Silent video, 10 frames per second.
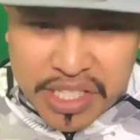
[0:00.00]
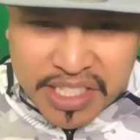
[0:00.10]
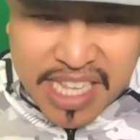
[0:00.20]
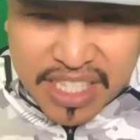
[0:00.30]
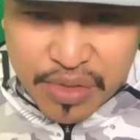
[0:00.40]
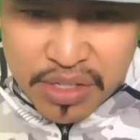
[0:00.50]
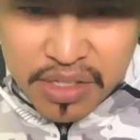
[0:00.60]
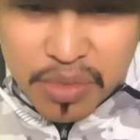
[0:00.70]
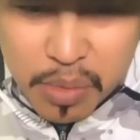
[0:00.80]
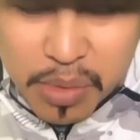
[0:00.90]

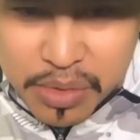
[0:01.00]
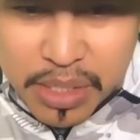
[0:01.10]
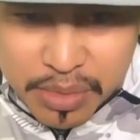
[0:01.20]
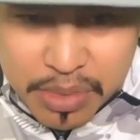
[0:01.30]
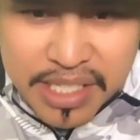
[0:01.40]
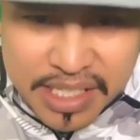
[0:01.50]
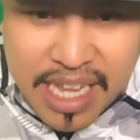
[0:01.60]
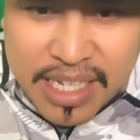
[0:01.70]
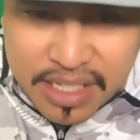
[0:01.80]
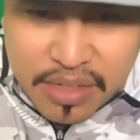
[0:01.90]
successful? Was, was, was this
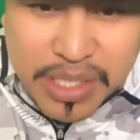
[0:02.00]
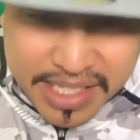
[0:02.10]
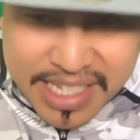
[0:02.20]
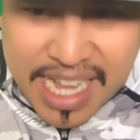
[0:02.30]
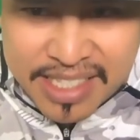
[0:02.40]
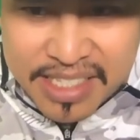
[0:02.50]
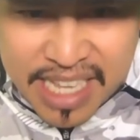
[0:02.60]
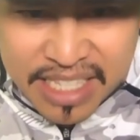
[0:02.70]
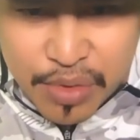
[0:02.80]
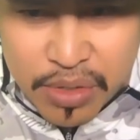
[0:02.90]
guy, was this guy
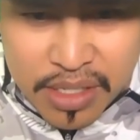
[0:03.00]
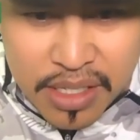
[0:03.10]
successful?